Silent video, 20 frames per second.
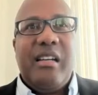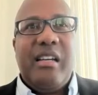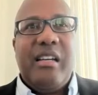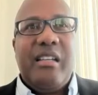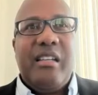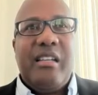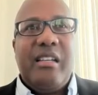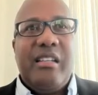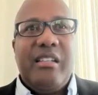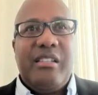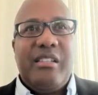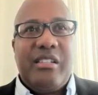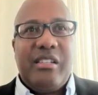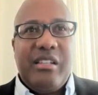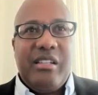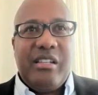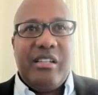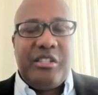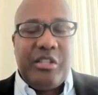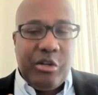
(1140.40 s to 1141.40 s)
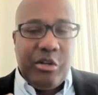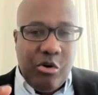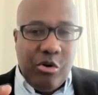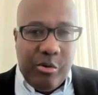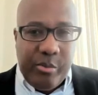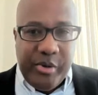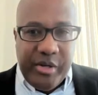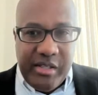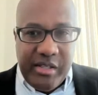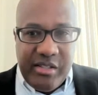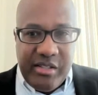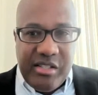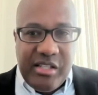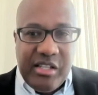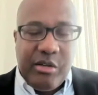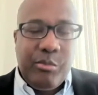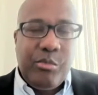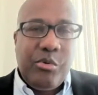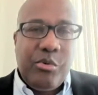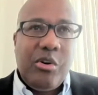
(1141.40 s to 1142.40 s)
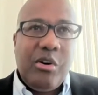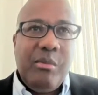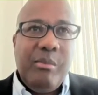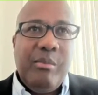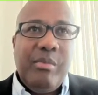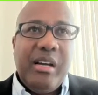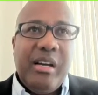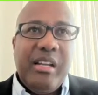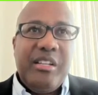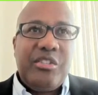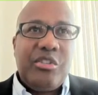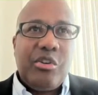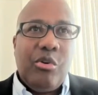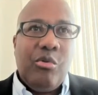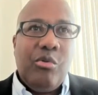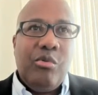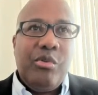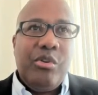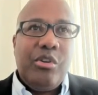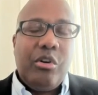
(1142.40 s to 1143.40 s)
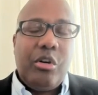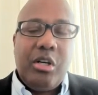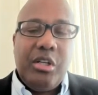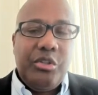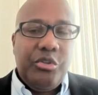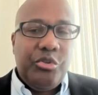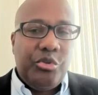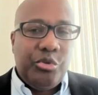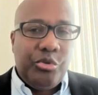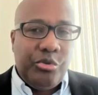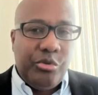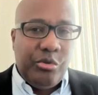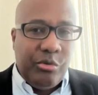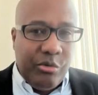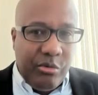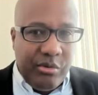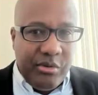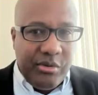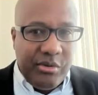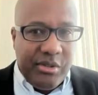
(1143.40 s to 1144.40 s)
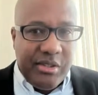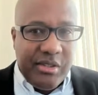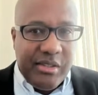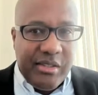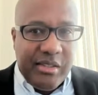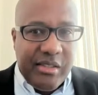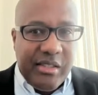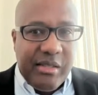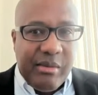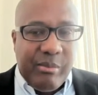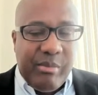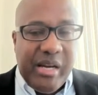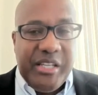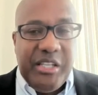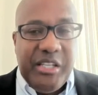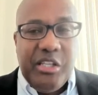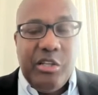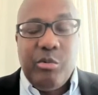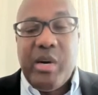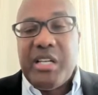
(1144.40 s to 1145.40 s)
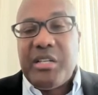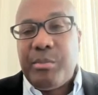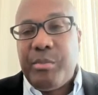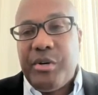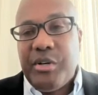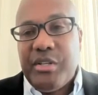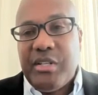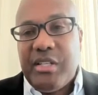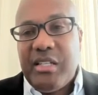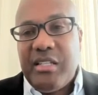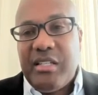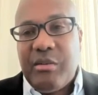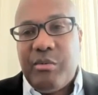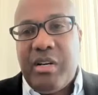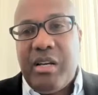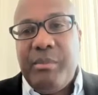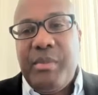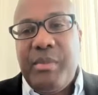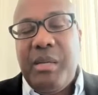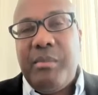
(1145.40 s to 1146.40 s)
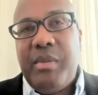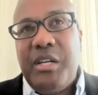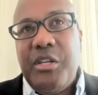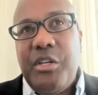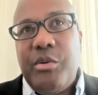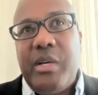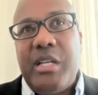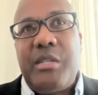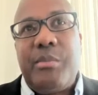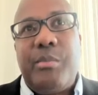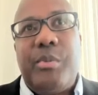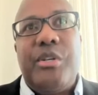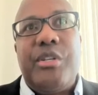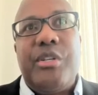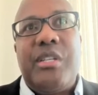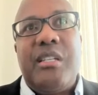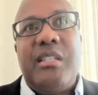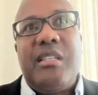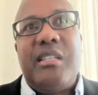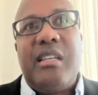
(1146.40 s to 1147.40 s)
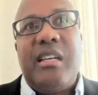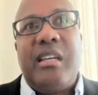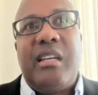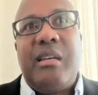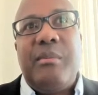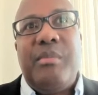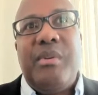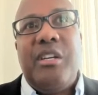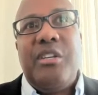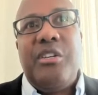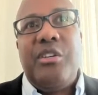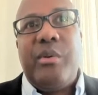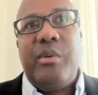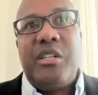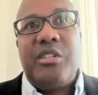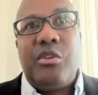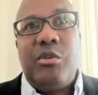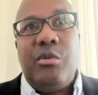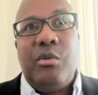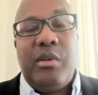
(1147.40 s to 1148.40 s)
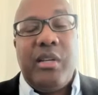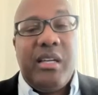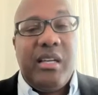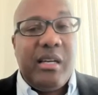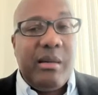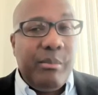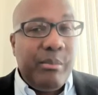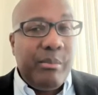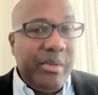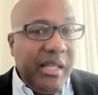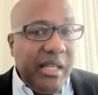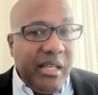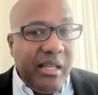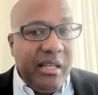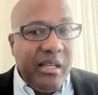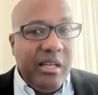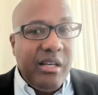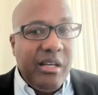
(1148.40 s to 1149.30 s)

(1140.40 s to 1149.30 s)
it's incorporated in Singapore, but it's owned or controlled by US persons. And what I mean by US persons, it can be a US holding company,